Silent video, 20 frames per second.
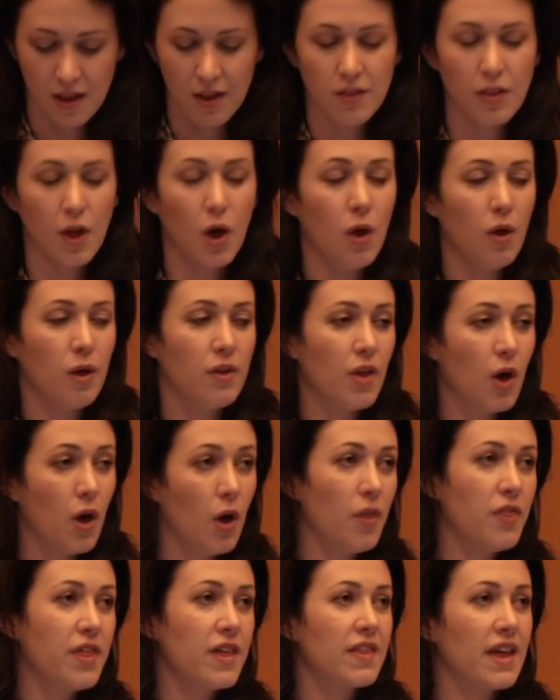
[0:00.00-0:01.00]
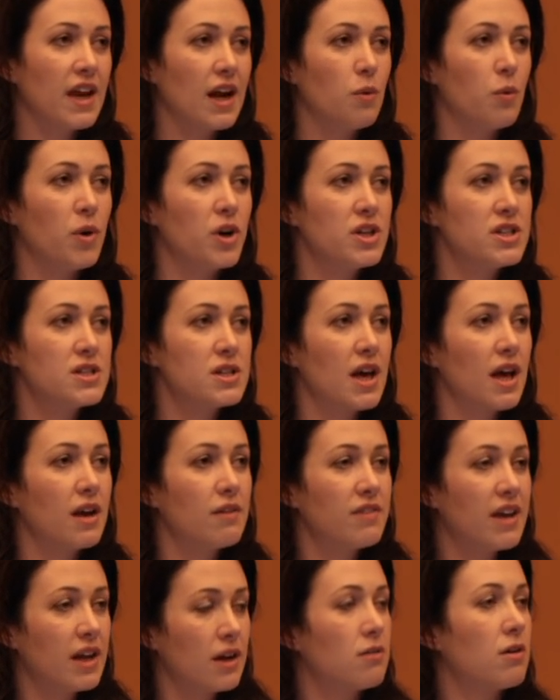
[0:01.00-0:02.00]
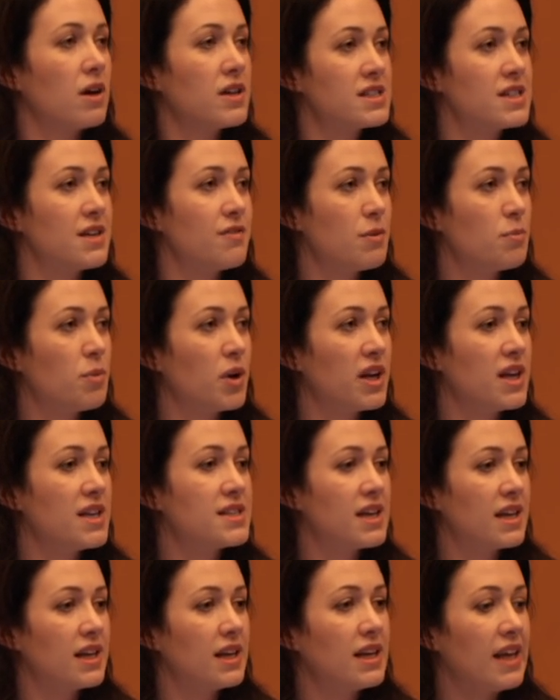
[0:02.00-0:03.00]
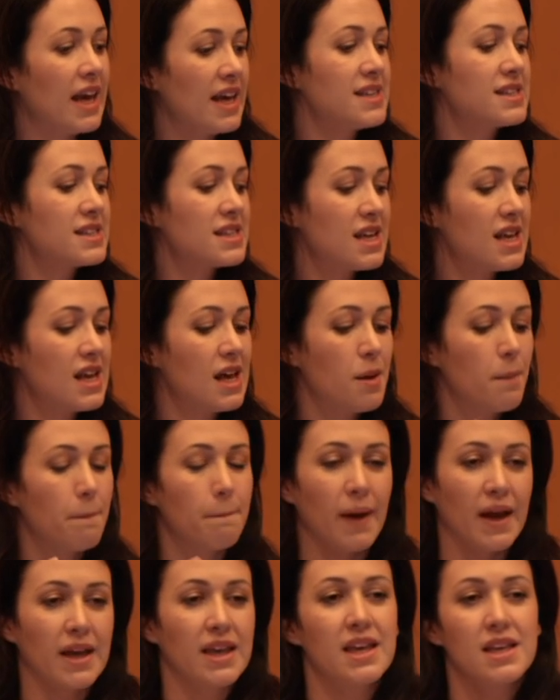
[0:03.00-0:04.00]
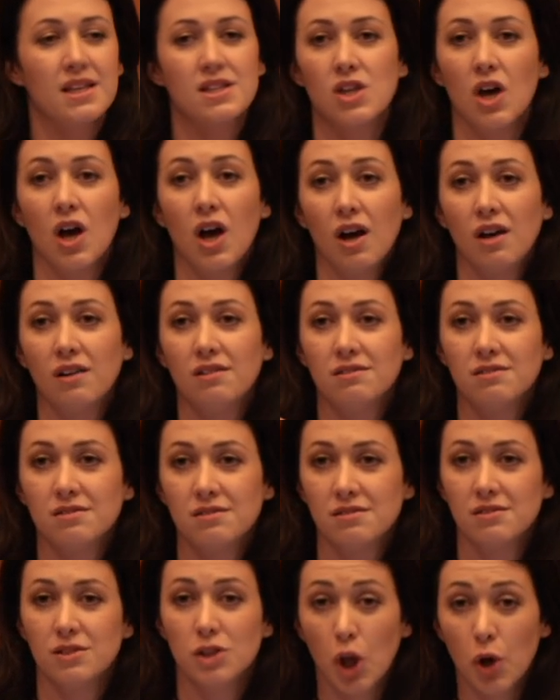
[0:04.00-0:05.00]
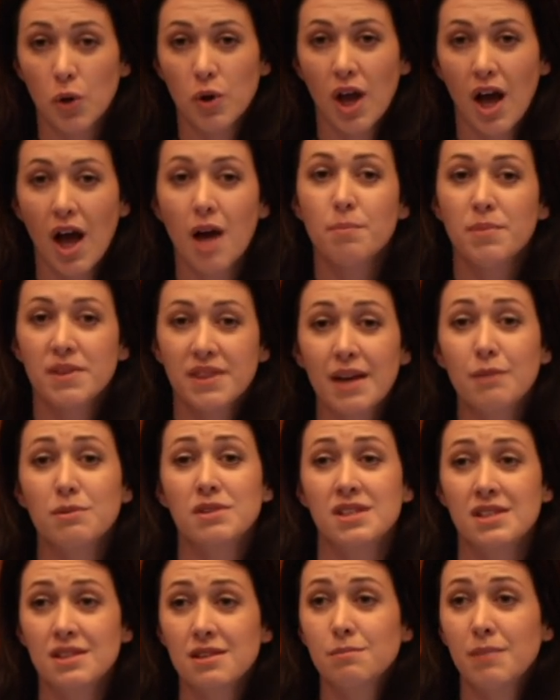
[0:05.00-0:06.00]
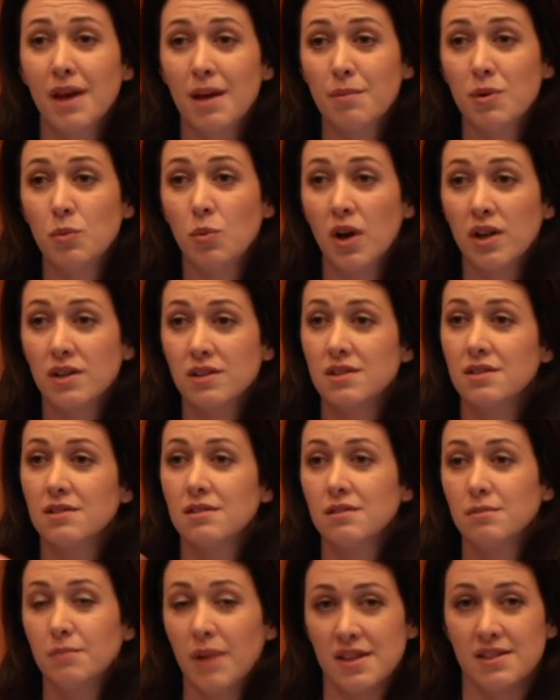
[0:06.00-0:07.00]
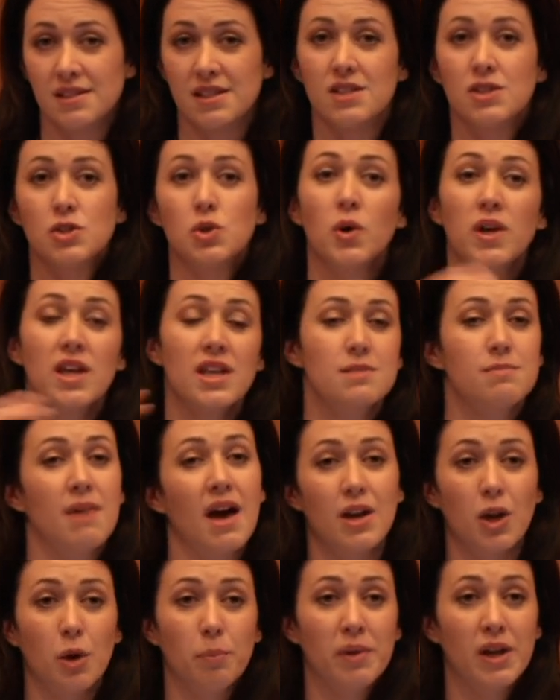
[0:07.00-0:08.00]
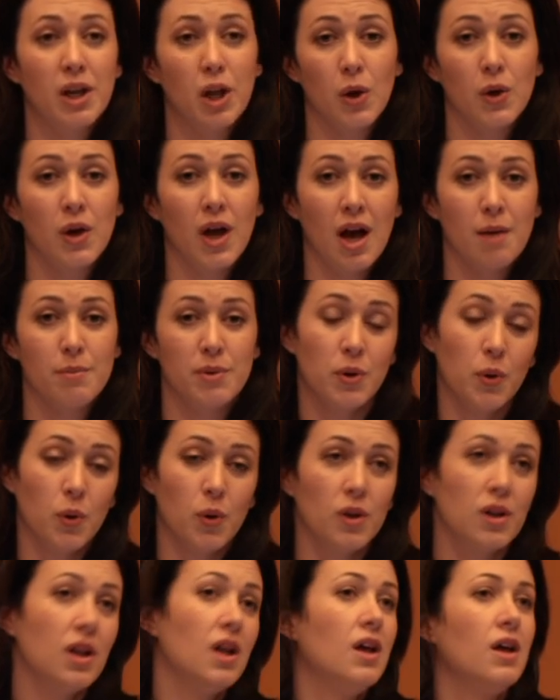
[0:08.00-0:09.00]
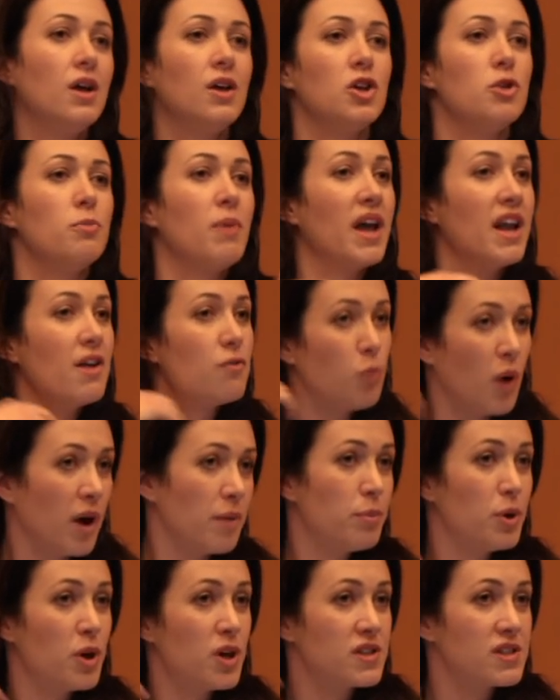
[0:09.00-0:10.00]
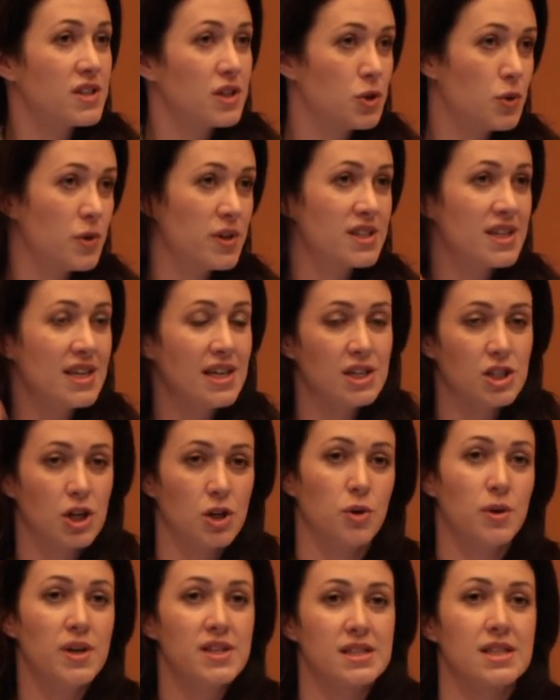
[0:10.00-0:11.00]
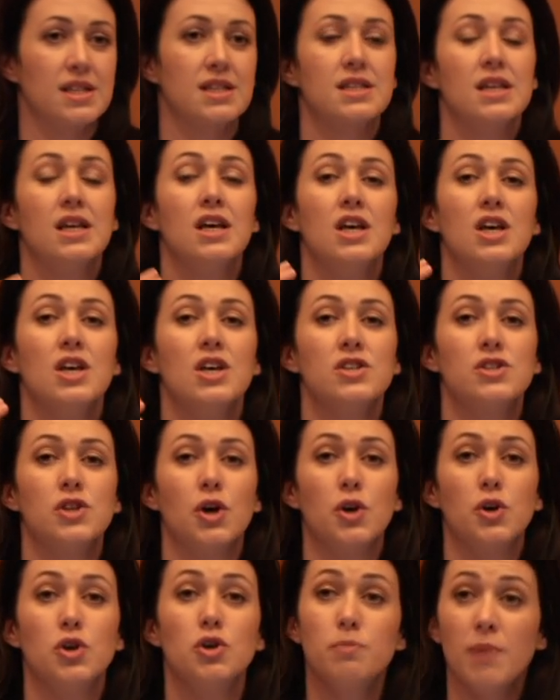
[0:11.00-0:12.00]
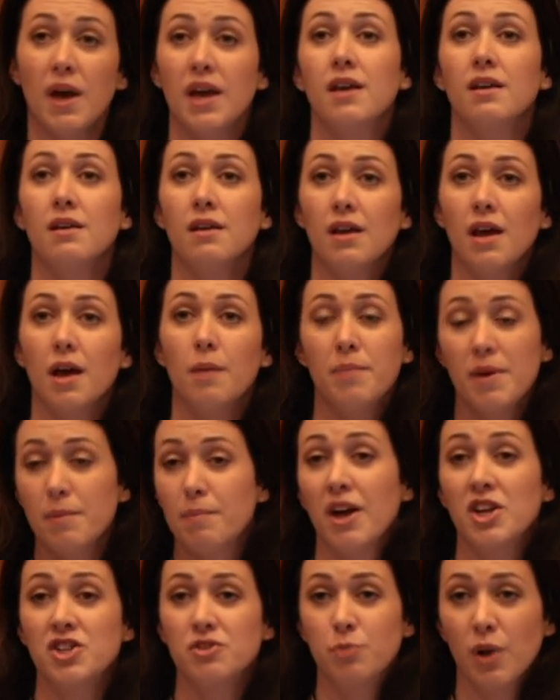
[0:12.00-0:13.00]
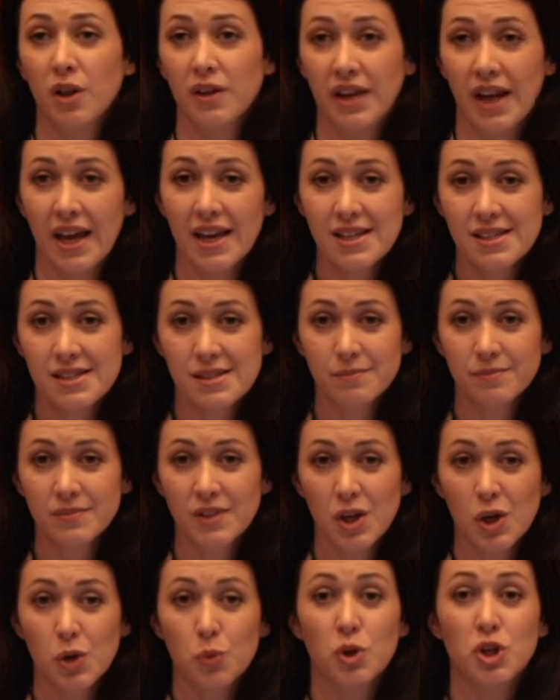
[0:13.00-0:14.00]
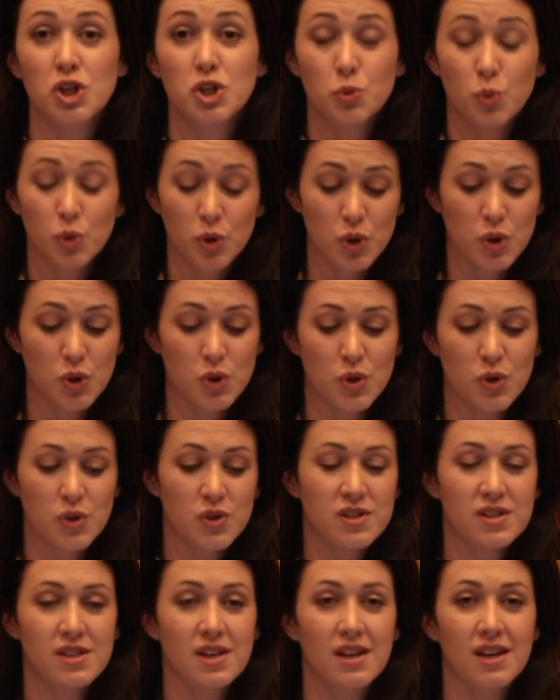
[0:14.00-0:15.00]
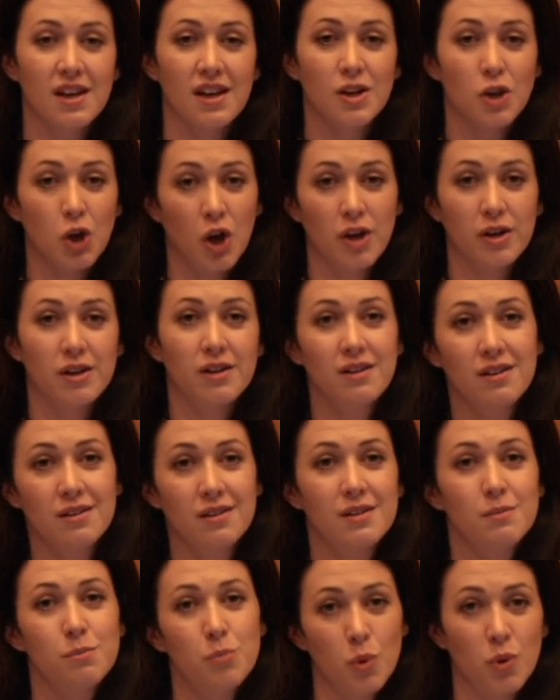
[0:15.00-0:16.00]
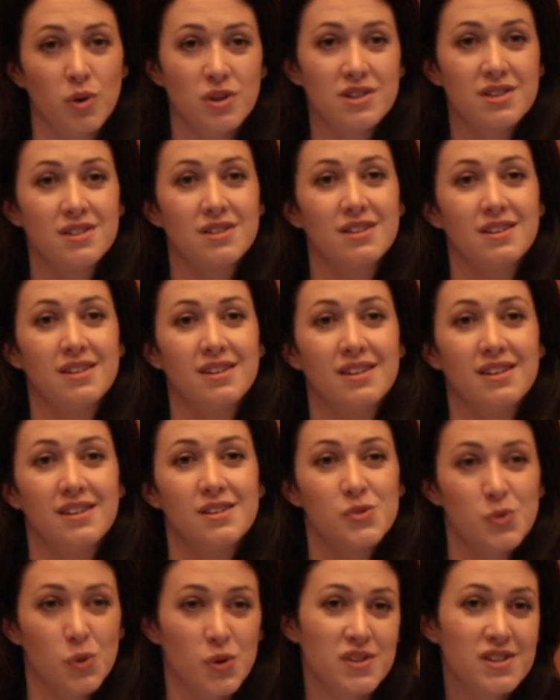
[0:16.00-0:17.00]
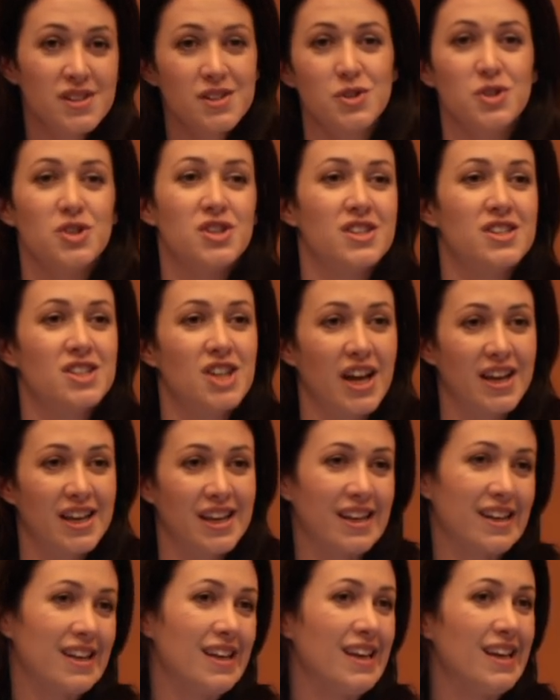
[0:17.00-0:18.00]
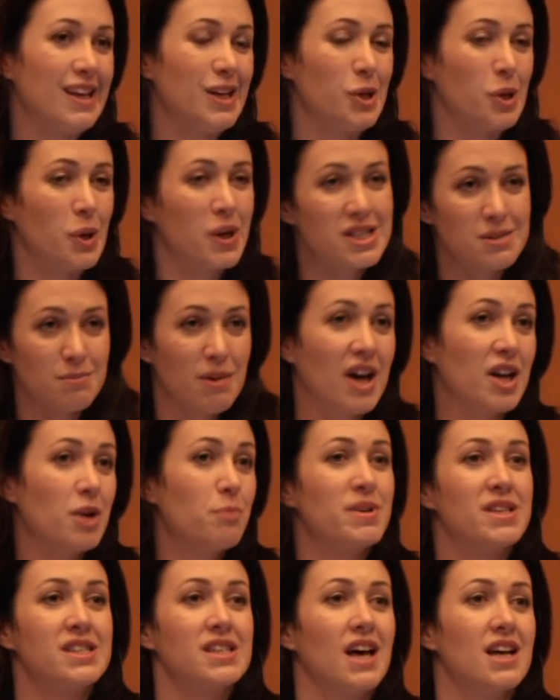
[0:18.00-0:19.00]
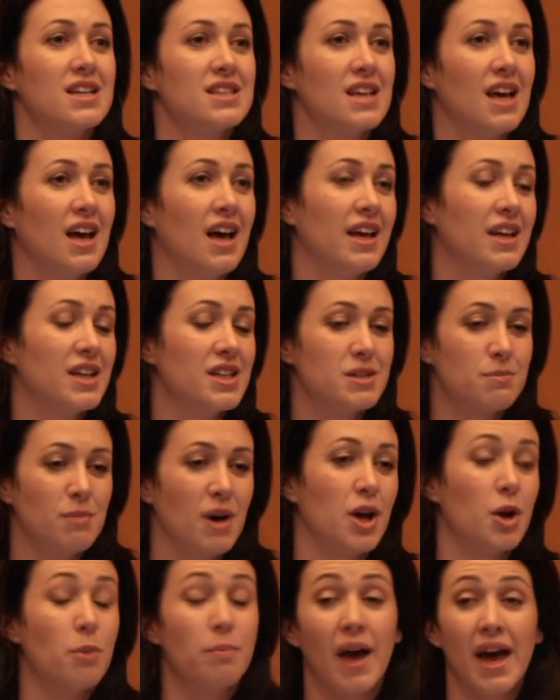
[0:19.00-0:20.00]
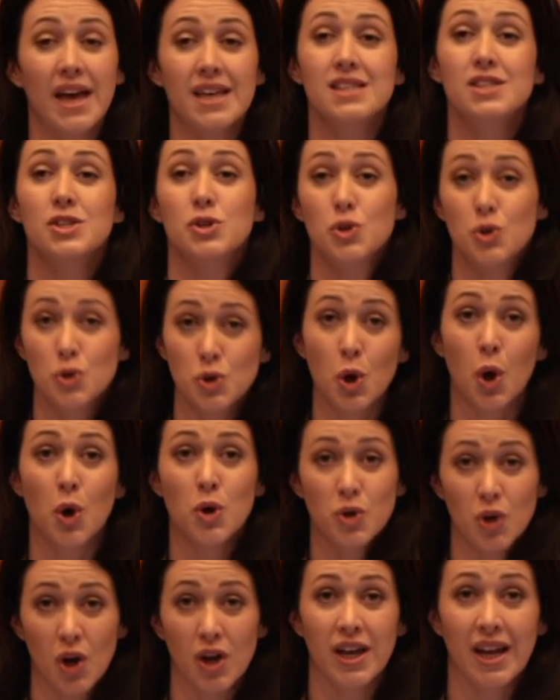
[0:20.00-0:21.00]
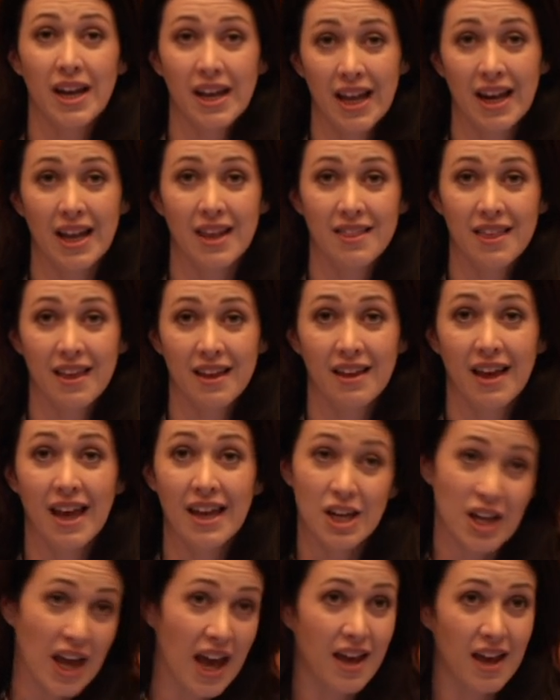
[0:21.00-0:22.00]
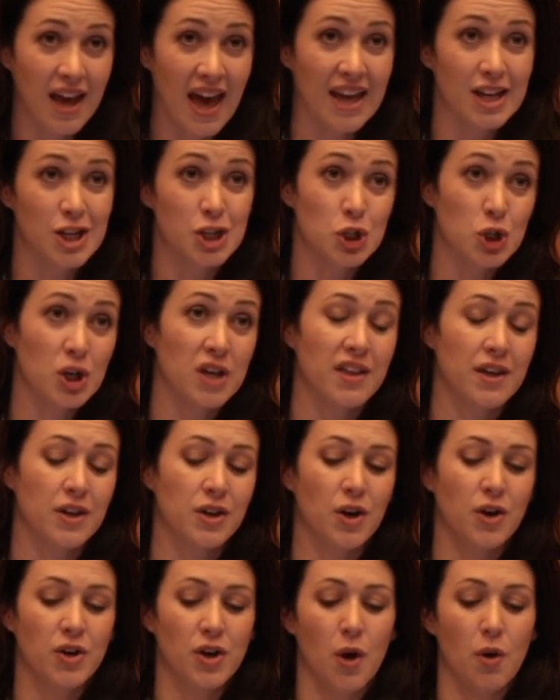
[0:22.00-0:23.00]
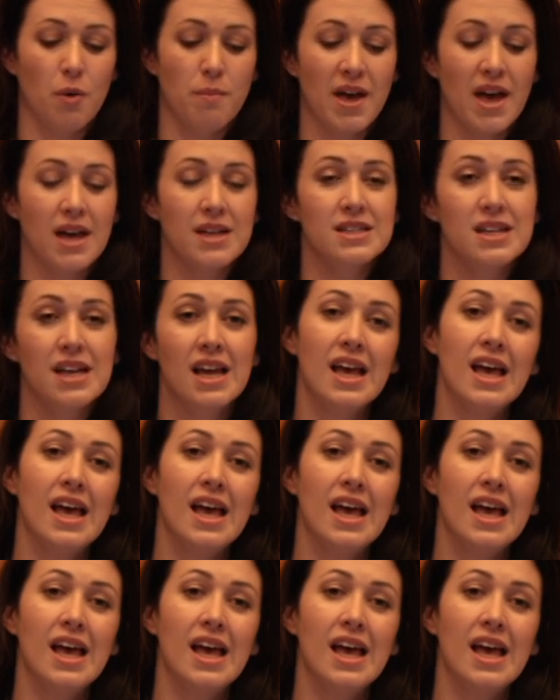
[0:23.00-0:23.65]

The whole thing that I wanted to kind of get across to everybody is that, yes, my kids are low carb, but they will still maybe want pasta. So your kids might not be low carb at all. You might have one person who is keto who isn't. So you make a big batch of bolognese, which you will use non-bought sauces. You just chuck in, you know, a tomato passata and a tomato paste, so you know you're not getting anything, any added sugar that you don't know about.